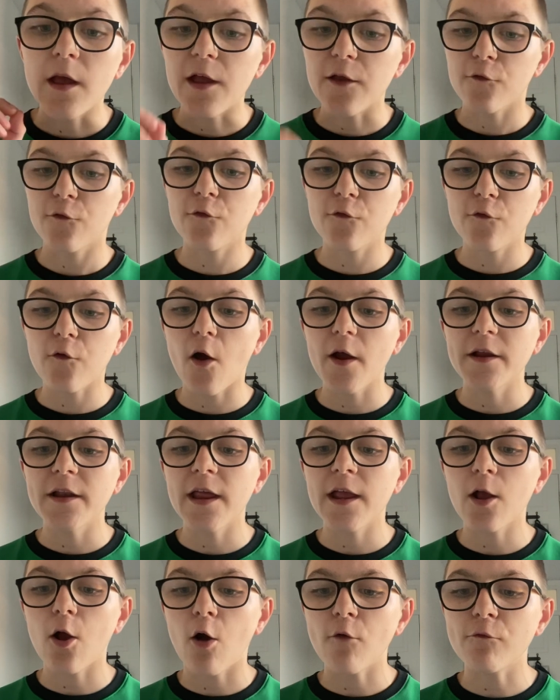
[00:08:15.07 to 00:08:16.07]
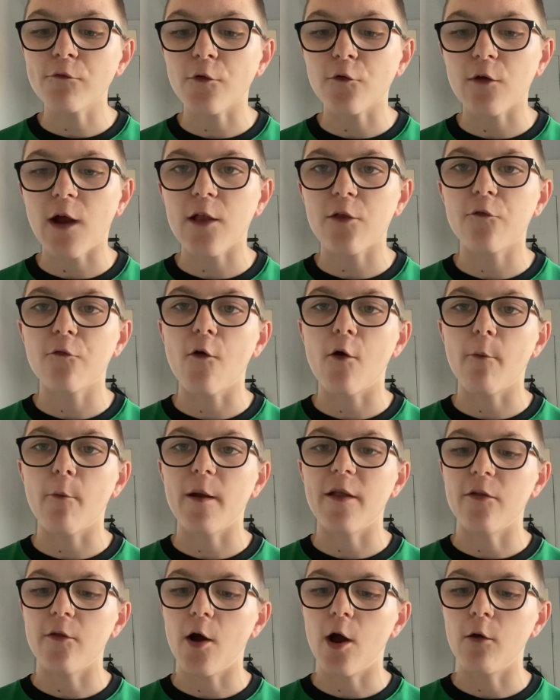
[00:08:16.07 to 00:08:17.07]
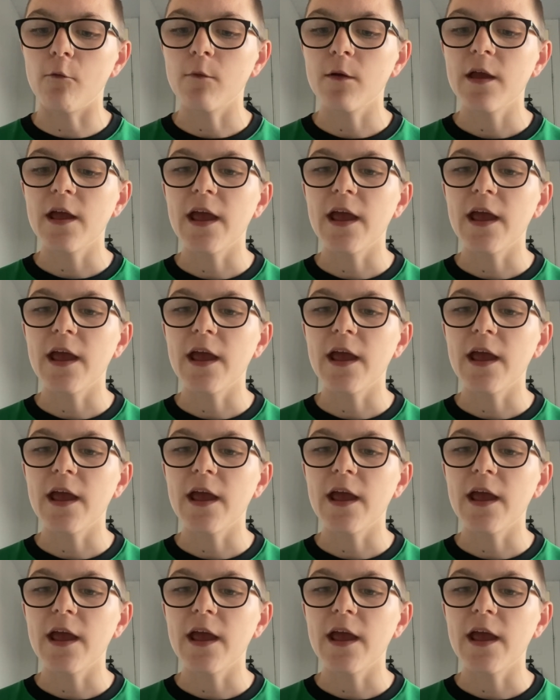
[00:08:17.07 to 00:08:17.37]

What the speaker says: signing of the transfer window.